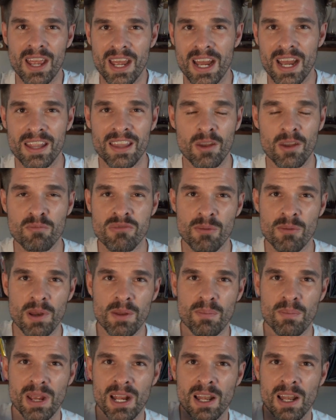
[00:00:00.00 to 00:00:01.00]
and there'd probably
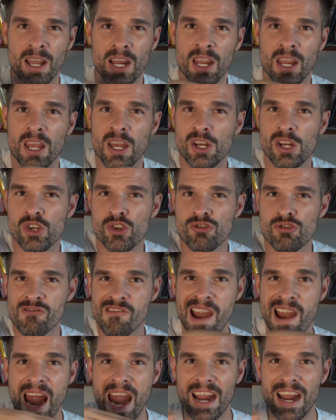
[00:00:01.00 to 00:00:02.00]
be like
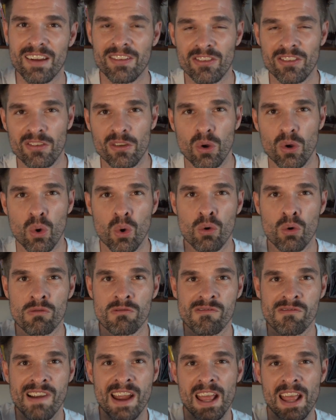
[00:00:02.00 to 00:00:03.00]
tracks or
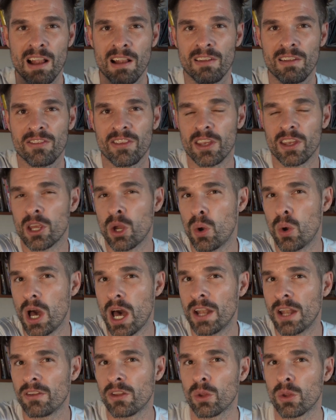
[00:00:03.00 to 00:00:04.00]
rails that go
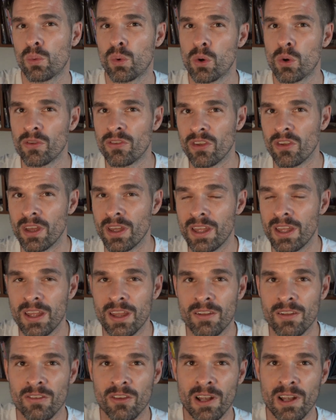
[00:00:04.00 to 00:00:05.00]
under the water
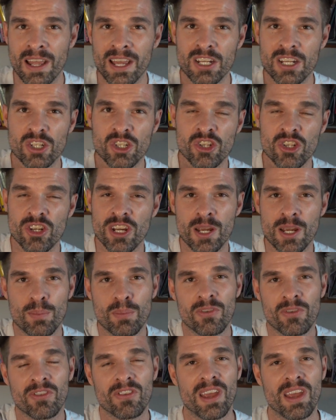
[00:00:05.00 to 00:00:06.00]
to let
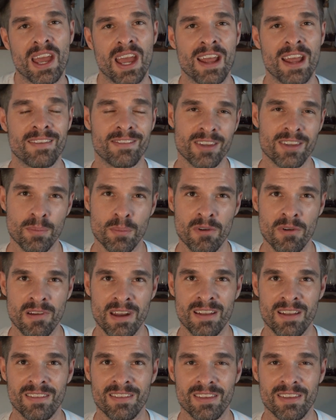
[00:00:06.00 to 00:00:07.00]
ships and
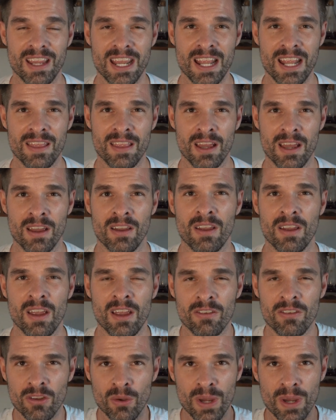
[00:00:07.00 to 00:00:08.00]
submarines in there.
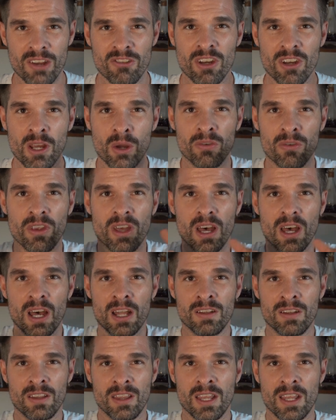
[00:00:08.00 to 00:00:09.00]
So it actually goes
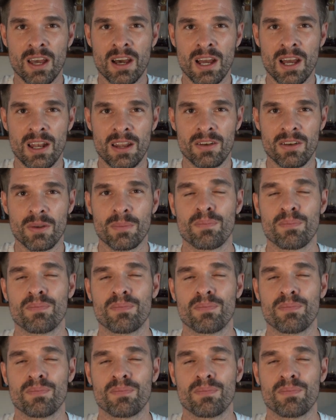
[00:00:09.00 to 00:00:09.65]
under the island.